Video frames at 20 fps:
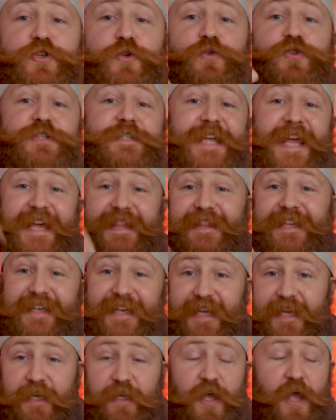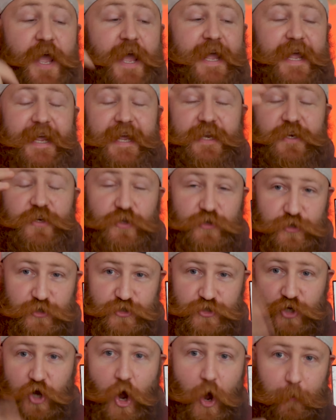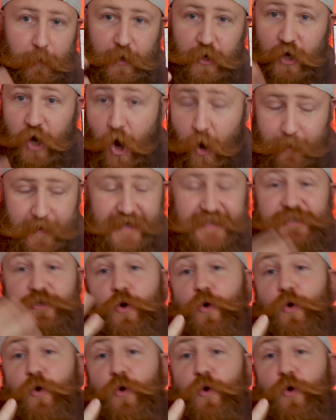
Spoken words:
do just hit the link in the top comment